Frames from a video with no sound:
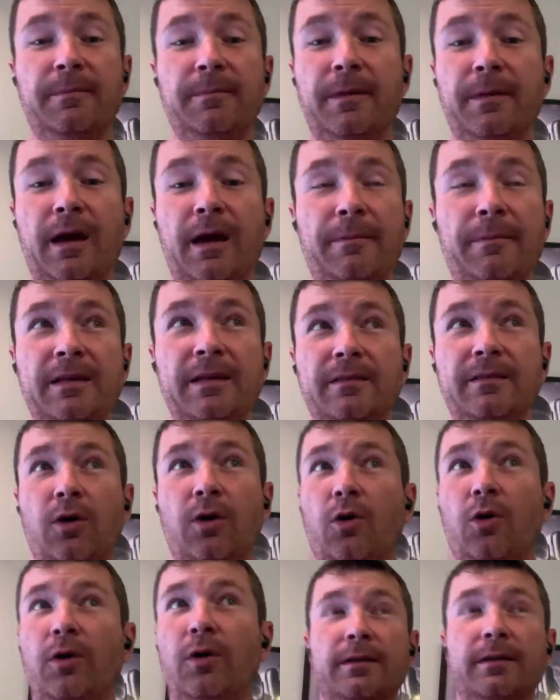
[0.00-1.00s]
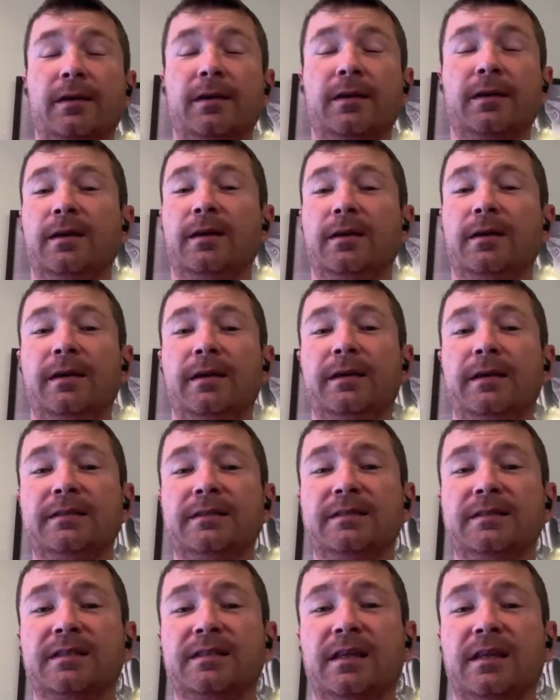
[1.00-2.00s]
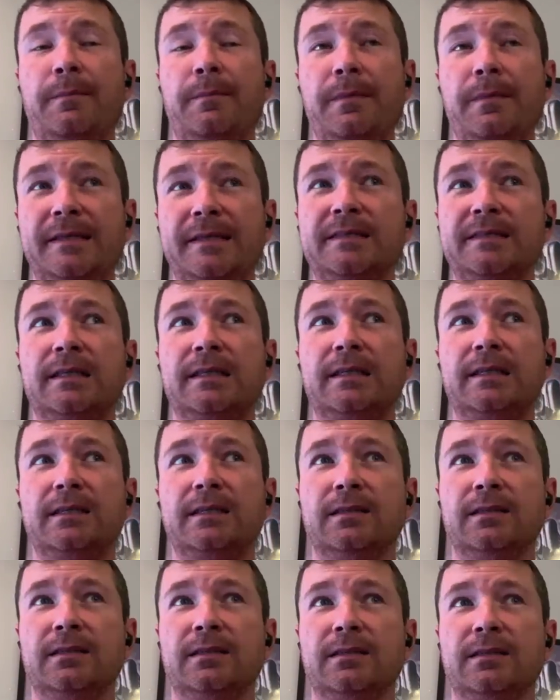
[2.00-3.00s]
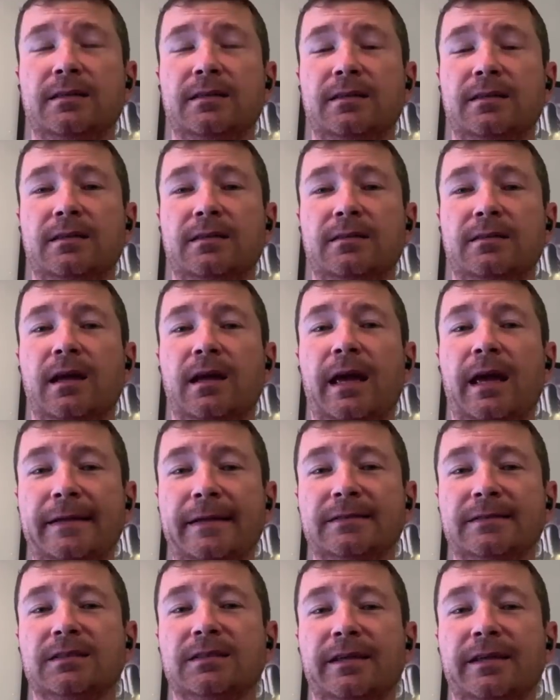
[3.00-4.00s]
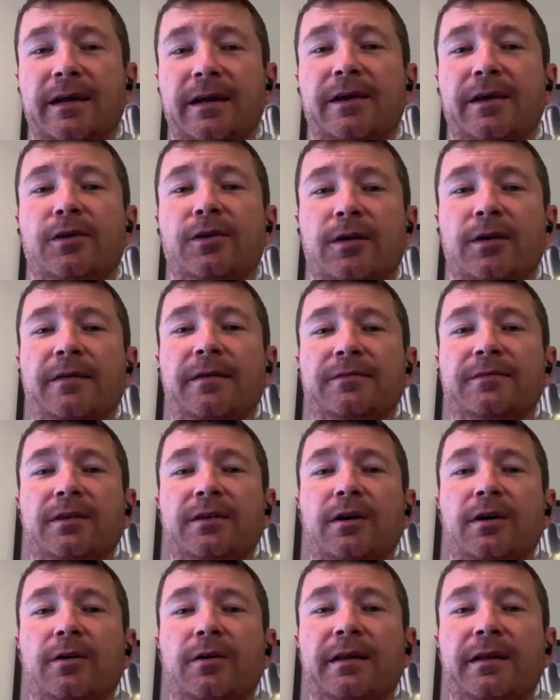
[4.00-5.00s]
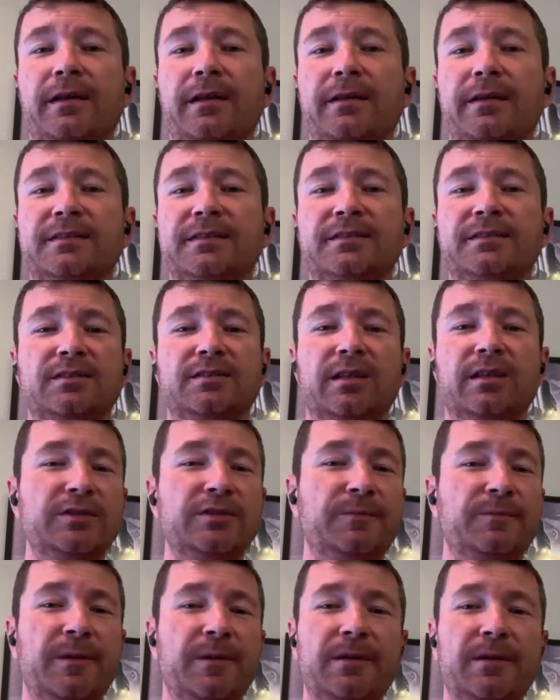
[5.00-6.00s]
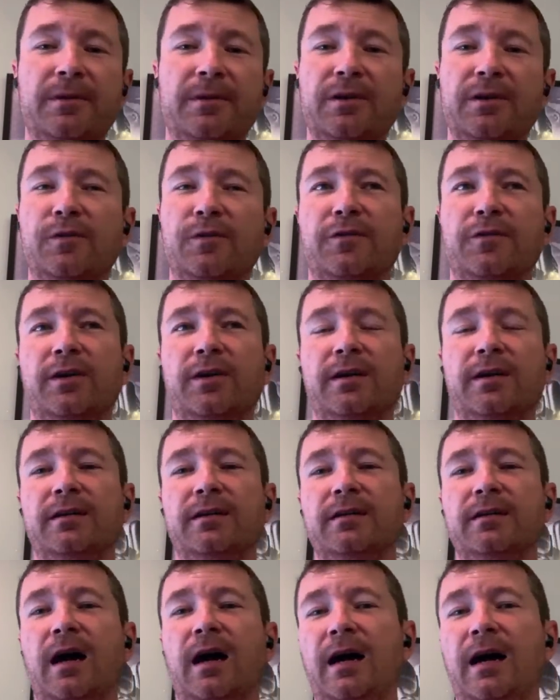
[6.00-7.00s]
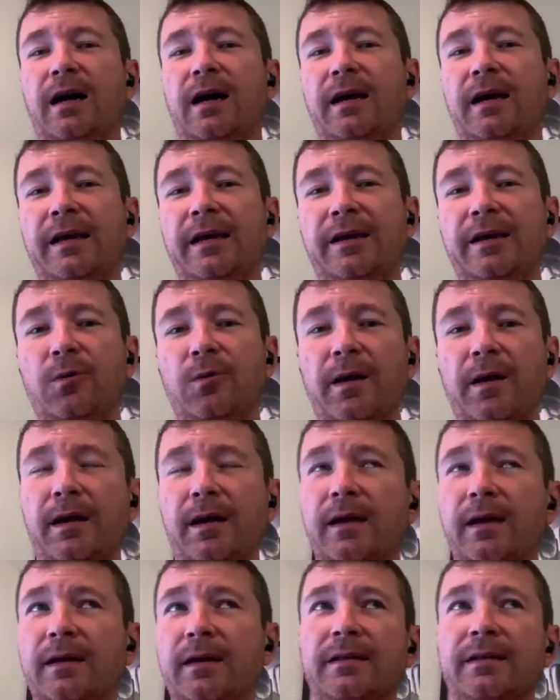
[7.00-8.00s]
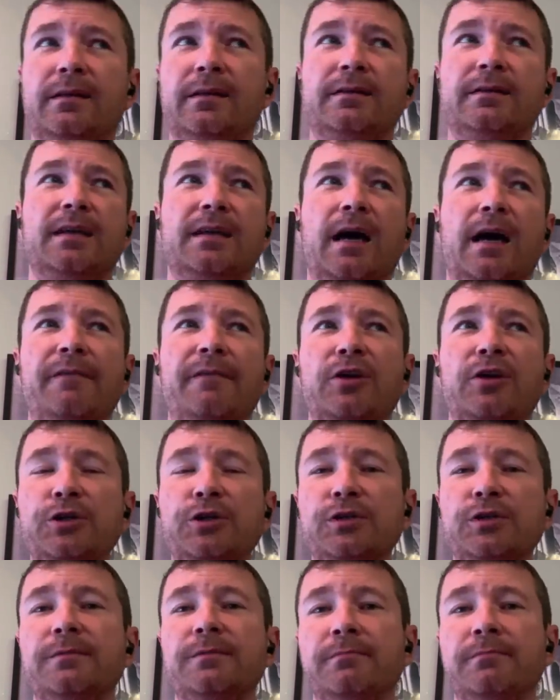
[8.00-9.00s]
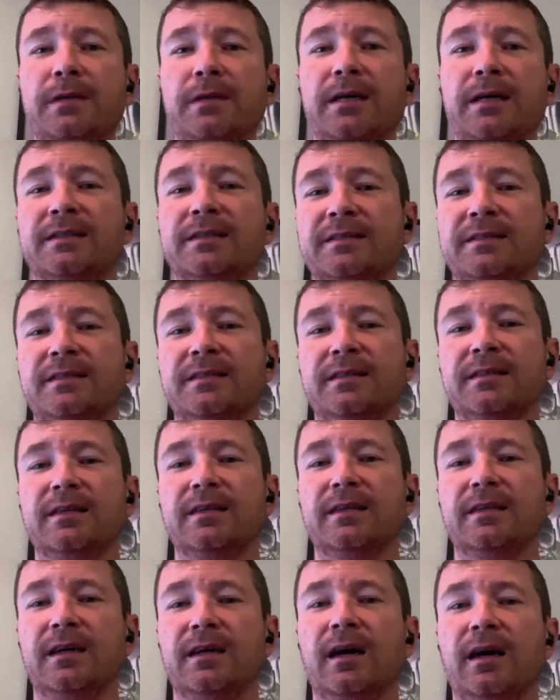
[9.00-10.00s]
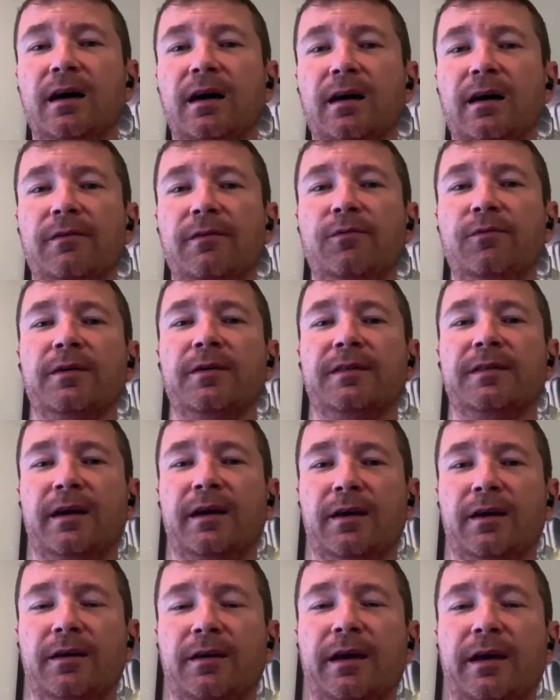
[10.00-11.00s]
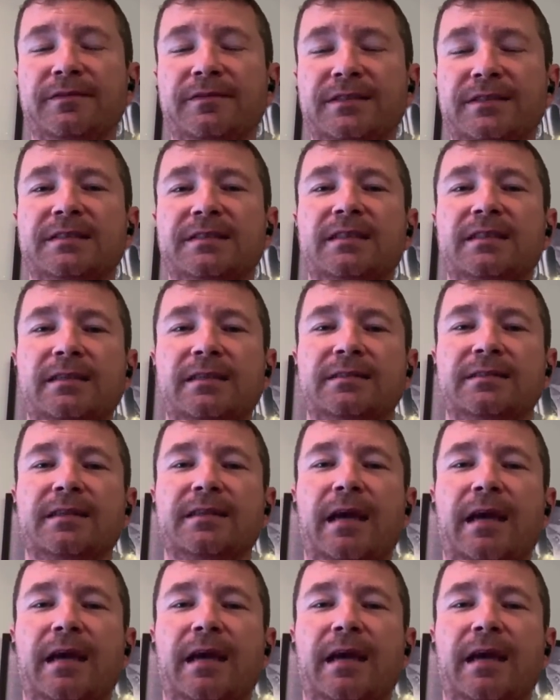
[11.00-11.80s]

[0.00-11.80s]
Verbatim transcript: I mean, the Hornet is an amazing handling aircraft. You know, it is slow speed maneuvering, high AOA. It's kind of a good mix of what the F-16 is